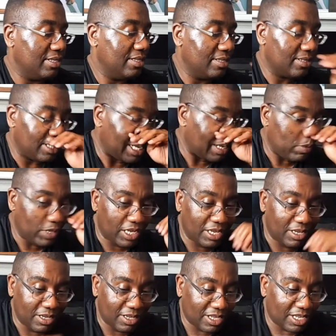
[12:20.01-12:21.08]
So how
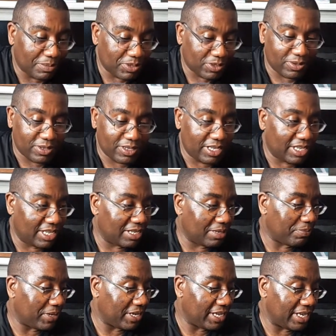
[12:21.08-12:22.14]
many cups are in a
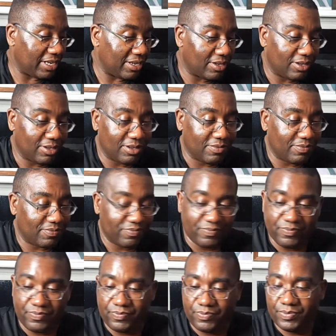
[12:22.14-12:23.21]
pint? Uh,
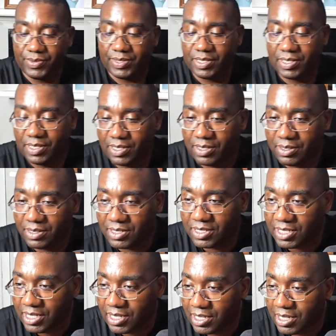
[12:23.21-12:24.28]
let's
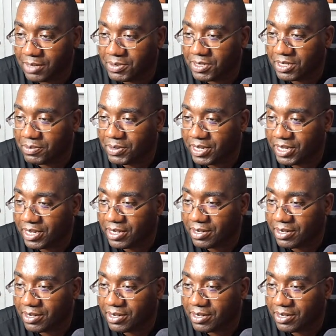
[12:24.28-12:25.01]
see, cups in a pint.